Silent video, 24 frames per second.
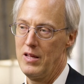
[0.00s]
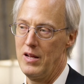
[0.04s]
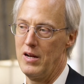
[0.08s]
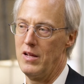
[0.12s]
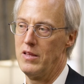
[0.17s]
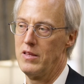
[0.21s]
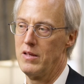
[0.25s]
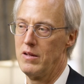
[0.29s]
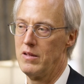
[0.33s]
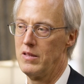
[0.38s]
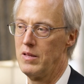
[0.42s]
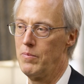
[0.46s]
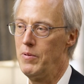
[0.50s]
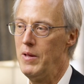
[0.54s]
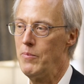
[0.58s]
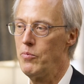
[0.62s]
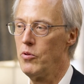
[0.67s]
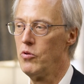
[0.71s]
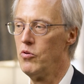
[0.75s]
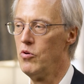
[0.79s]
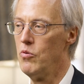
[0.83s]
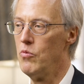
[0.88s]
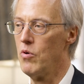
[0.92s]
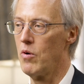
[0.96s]
you know, the
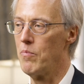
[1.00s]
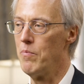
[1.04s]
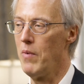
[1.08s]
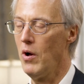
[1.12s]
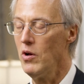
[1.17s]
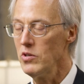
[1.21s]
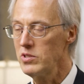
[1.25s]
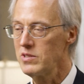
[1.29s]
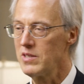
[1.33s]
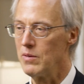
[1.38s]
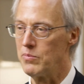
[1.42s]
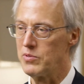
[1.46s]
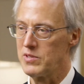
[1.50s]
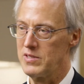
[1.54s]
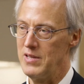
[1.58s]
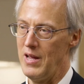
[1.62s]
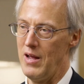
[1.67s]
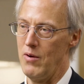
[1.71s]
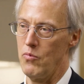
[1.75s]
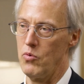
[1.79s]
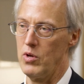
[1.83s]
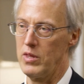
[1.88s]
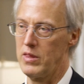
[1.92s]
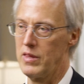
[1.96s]
people who were most
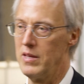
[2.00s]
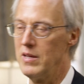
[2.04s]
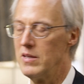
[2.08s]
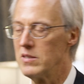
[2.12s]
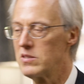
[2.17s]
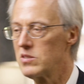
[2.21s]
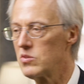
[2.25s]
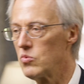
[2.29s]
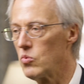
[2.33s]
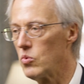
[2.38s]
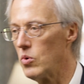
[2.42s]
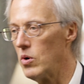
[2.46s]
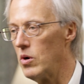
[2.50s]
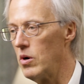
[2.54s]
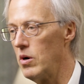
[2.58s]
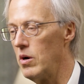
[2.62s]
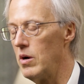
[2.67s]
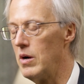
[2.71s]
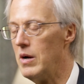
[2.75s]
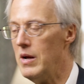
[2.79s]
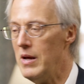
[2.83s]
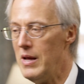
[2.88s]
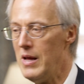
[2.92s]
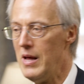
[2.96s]
upset with this
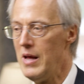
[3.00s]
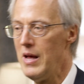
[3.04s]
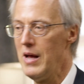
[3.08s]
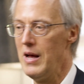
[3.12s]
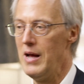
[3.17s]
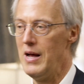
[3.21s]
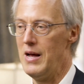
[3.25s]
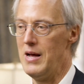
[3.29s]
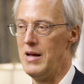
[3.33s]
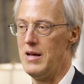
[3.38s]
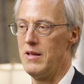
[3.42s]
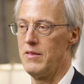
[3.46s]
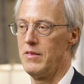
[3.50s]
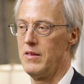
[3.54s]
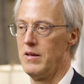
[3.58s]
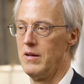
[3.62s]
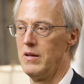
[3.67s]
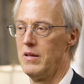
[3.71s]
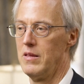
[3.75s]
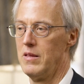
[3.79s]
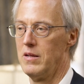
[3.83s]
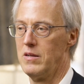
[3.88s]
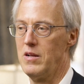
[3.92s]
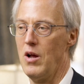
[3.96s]
were
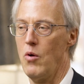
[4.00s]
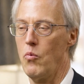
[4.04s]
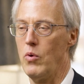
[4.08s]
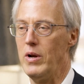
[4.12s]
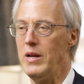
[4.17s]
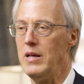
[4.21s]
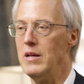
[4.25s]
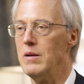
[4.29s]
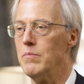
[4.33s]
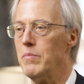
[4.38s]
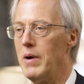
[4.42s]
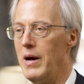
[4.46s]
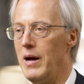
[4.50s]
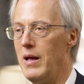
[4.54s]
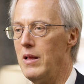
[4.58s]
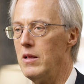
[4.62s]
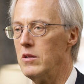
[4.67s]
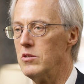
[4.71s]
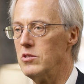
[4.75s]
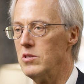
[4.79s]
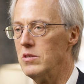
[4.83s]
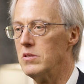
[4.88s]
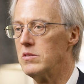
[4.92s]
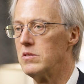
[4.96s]
the Darwinian
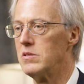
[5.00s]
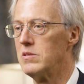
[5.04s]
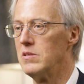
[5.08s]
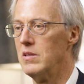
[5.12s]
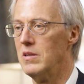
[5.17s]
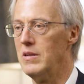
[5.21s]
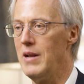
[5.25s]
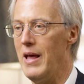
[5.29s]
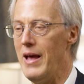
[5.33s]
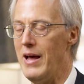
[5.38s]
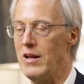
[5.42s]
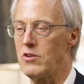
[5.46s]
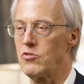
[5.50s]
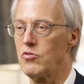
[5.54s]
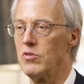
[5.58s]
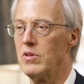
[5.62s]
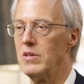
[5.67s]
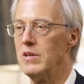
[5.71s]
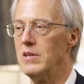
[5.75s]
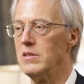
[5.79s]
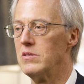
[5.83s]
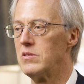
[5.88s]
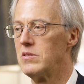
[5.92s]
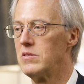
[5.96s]
biologists, the
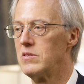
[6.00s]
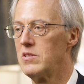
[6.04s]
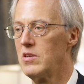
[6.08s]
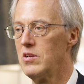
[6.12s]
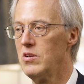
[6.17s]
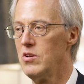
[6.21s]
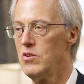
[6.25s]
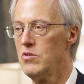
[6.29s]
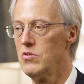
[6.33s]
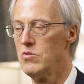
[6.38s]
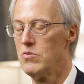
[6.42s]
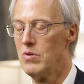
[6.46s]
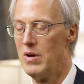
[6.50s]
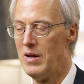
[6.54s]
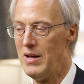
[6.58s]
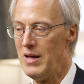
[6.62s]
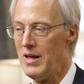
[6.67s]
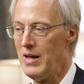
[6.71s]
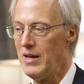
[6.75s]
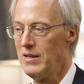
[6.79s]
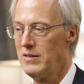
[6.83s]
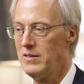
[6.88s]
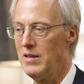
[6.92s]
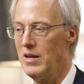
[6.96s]
naturalists who
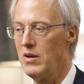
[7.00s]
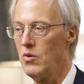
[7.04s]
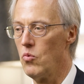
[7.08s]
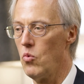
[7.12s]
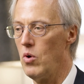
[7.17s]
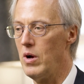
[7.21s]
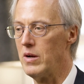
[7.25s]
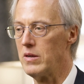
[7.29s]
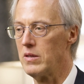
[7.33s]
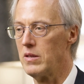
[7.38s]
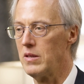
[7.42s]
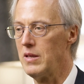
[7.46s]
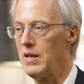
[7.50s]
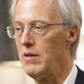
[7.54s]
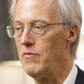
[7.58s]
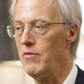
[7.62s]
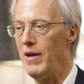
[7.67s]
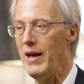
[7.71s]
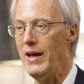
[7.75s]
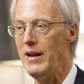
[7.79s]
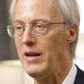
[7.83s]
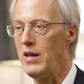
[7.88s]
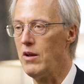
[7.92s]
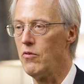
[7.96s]
didn't want to leave
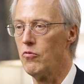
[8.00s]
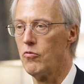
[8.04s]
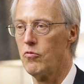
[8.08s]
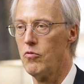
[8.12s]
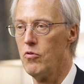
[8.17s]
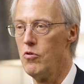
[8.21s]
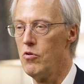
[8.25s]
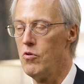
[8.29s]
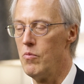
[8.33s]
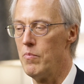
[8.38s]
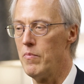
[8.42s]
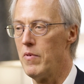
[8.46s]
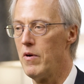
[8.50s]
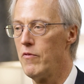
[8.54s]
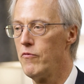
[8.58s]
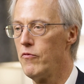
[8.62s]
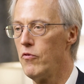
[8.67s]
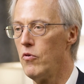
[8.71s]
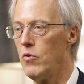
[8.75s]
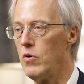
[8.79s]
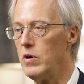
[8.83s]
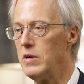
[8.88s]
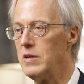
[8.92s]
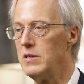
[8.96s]
any room
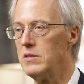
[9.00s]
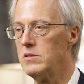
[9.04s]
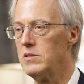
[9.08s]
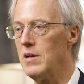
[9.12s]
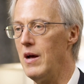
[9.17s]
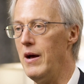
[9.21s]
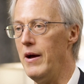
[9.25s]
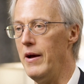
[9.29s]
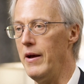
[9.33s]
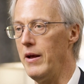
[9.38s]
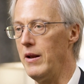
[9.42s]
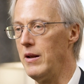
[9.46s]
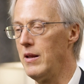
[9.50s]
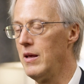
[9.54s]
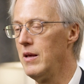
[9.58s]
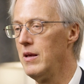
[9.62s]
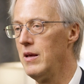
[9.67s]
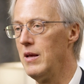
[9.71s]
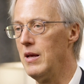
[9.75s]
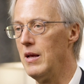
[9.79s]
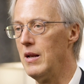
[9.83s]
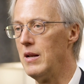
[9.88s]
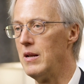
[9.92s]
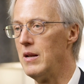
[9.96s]
for design
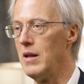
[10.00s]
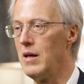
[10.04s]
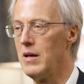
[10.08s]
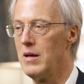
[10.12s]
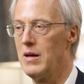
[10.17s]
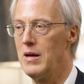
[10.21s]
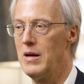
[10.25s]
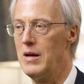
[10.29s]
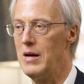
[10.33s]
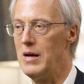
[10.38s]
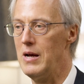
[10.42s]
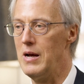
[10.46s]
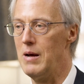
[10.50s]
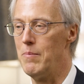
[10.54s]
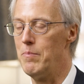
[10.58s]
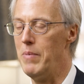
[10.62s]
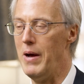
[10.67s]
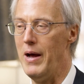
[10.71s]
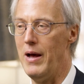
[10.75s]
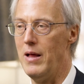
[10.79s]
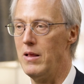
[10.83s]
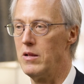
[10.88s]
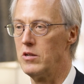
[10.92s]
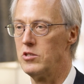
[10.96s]
in
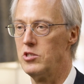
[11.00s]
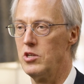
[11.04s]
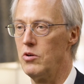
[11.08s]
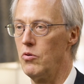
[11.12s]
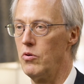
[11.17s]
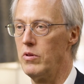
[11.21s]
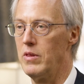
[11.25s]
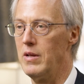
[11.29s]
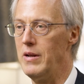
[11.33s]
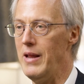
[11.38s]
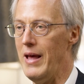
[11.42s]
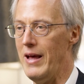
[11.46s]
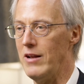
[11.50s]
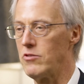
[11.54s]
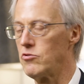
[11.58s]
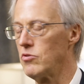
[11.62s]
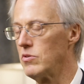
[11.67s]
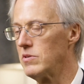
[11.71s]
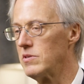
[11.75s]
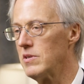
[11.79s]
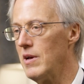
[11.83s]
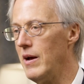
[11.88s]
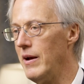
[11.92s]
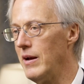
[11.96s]
biology or the
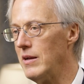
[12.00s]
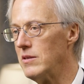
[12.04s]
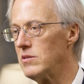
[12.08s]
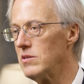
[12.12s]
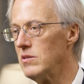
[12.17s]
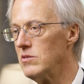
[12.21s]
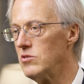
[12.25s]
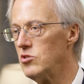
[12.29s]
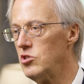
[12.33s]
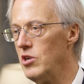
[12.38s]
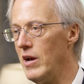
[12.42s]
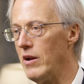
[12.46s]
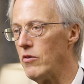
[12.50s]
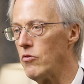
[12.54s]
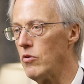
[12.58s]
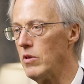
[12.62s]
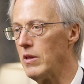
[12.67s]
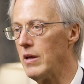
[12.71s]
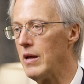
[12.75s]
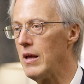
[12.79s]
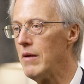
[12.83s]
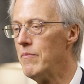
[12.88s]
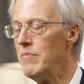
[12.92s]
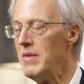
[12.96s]
natural sciences
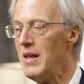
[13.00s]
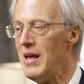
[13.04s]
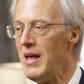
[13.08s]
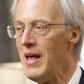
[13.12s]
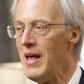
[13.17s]
generally.